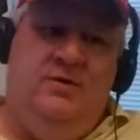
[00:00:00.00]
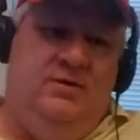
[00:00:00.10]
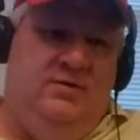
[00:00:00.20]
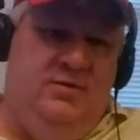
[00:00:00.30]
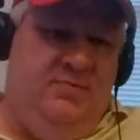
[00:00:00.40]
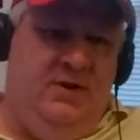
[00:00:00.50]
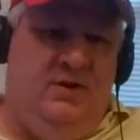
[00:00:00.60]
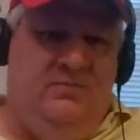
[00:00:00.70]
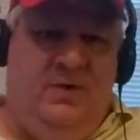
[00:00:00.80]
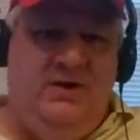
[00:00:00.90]
You've been
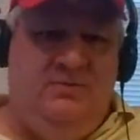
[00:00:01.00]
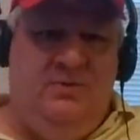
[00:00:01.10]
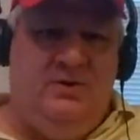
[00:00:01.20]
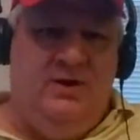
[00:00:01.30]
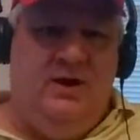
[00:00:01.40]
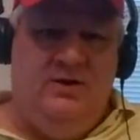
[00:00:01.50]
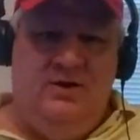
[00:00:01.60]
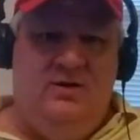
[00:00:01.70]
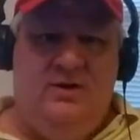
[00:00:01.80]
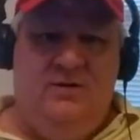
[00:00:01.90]
on Facebook now,
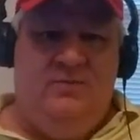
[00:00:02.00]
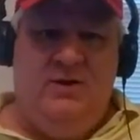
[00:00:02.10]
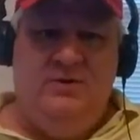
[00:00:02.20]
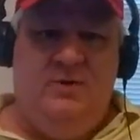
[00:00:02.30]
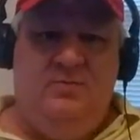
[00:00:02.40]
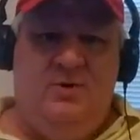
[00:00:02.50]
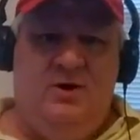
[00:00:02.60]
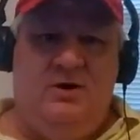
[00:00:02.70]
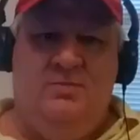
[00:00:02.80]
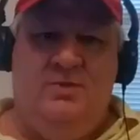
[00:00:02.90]
you know, that Facebook
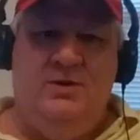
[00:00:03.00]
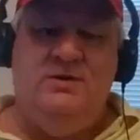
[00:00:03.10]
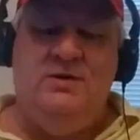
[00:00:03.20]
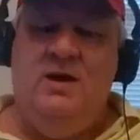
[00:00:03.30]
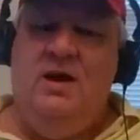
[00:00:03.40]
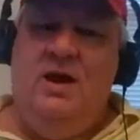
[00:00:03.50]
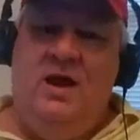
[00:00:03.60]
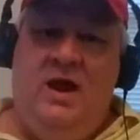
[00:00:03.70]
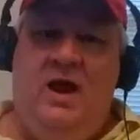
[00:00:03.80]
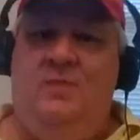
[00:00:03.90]
marketplace.
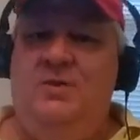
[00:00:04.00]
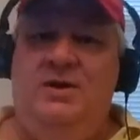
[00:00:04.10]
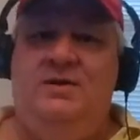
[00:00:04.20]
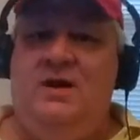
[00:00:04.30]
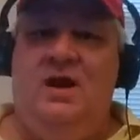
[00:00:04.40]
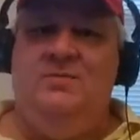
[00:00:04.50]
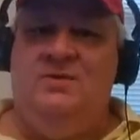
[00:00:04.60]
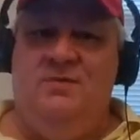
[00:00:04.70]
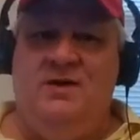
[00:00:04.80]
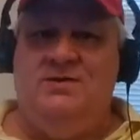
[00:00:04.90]
How many times
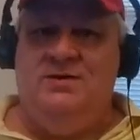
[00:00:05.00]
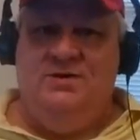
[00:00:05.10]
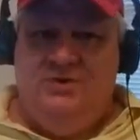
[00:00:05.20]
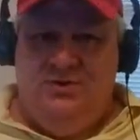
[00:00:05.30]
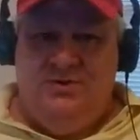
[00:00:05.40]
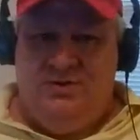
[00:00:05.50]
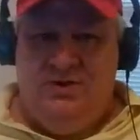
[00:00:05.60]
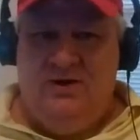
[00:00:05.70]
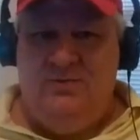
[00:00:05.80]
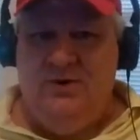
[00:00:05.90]
have I sent you
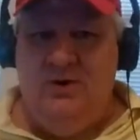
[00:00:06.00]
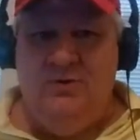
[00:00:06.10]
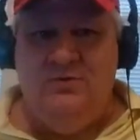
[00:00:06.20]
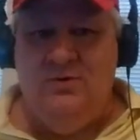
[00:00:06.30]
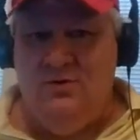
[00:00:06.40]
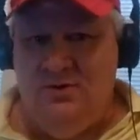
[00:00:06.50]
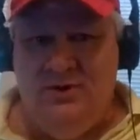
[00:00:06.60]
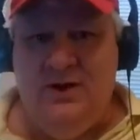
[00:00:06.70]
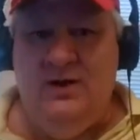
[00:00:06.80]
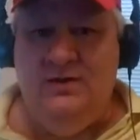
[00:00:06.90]
stuff and go,
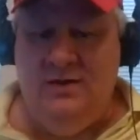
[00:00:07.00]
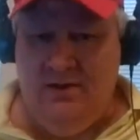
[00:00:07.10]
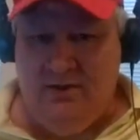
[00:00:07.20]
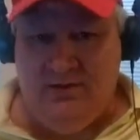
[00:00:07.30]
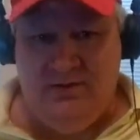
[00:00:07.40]
look at this?